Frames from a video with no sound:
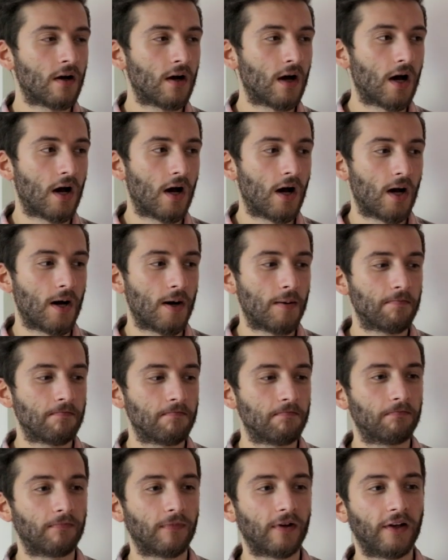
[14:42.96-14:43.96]

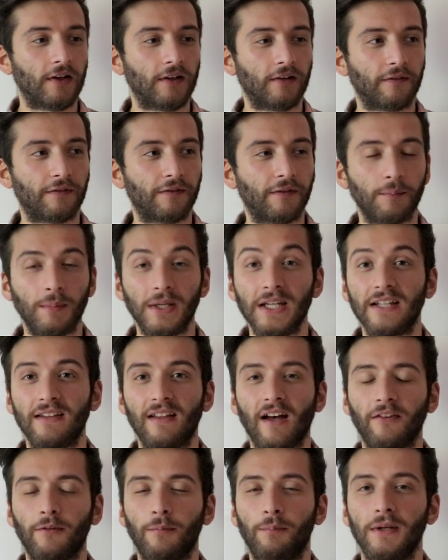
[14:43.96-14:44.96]
Um, and for me,
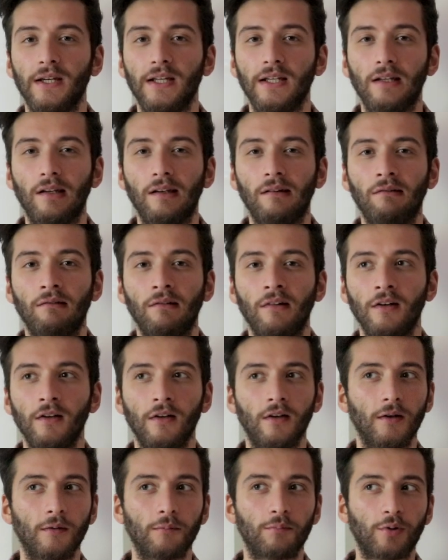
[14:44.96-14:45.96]
that's been
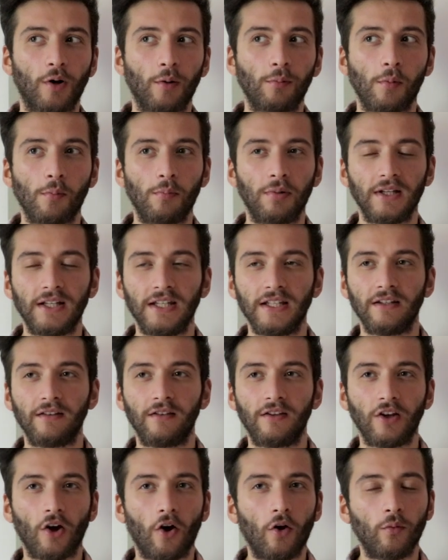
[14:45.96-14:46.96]
probably
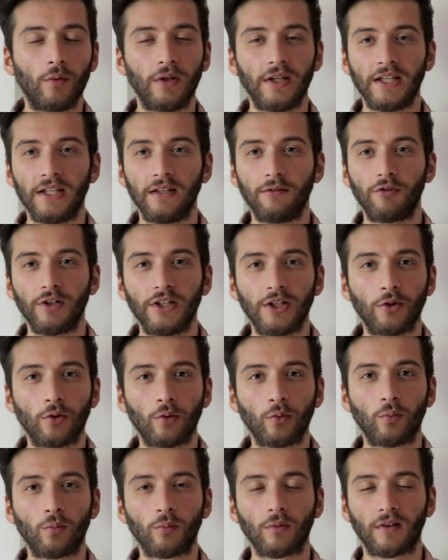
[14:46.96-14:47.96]
the only
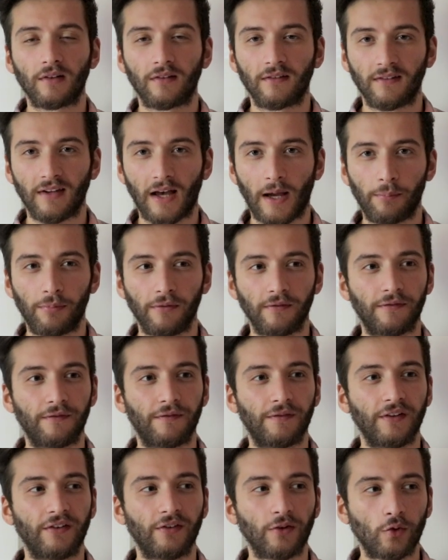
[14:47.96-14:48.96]
real type of
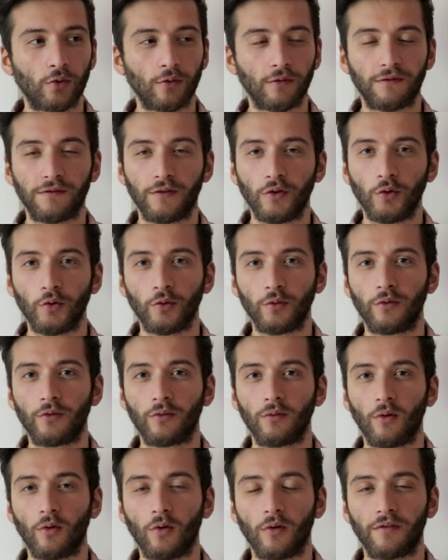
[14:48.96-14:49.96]
physical food
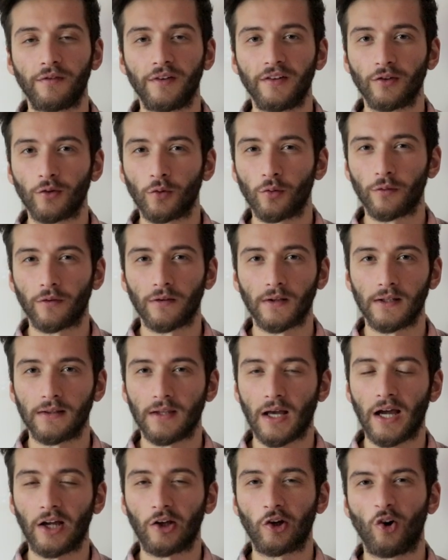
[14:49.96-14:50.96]
or physical thing
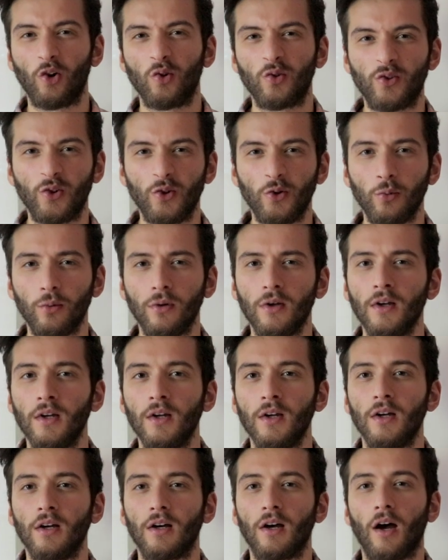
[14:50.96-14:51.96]
that I go to.
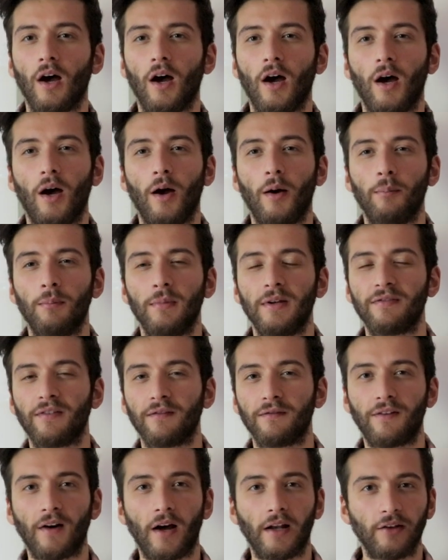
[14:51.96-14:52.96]
Um, if
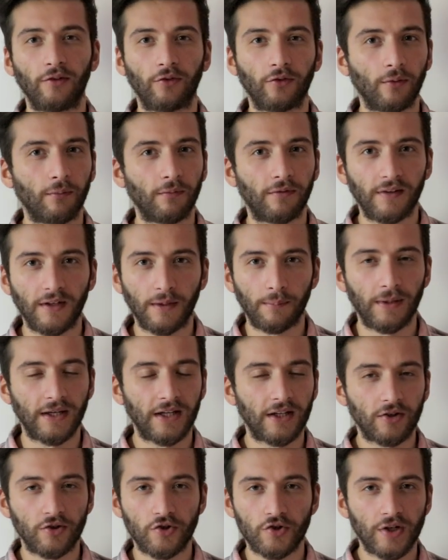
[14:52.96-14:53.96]
I'm finding something a
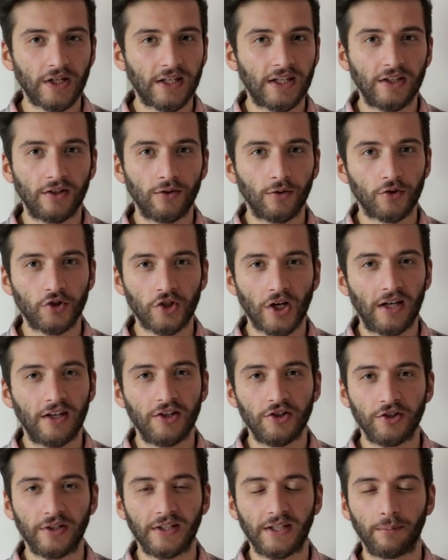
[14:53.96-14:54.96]
bit tricky or
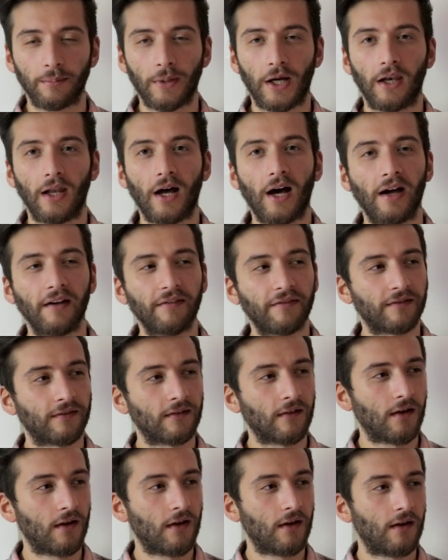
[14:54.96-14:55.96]
challenging in my life.
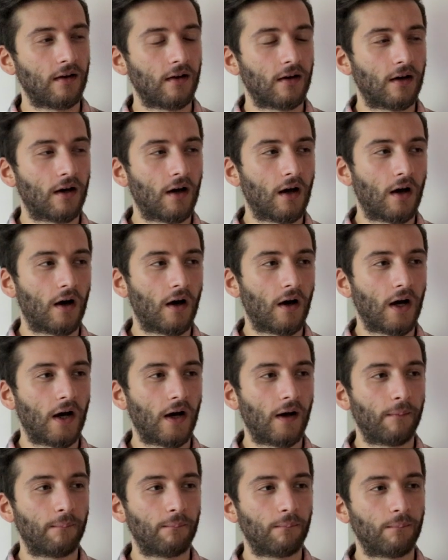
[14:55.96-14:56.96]

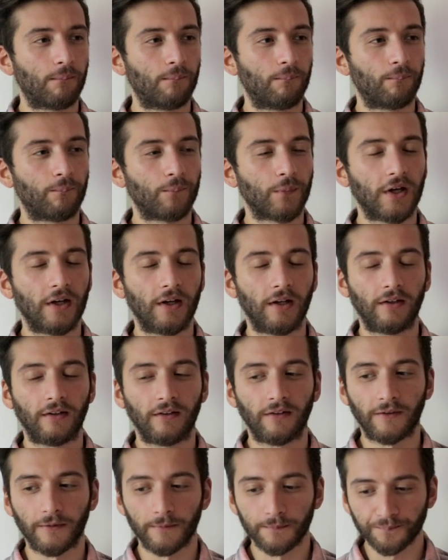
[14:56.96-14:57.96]
Um,
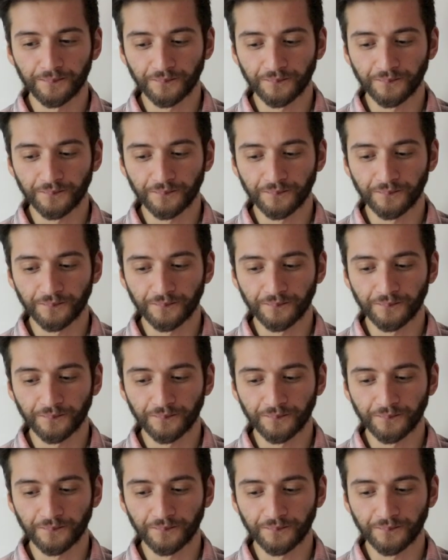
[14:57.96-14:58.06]
and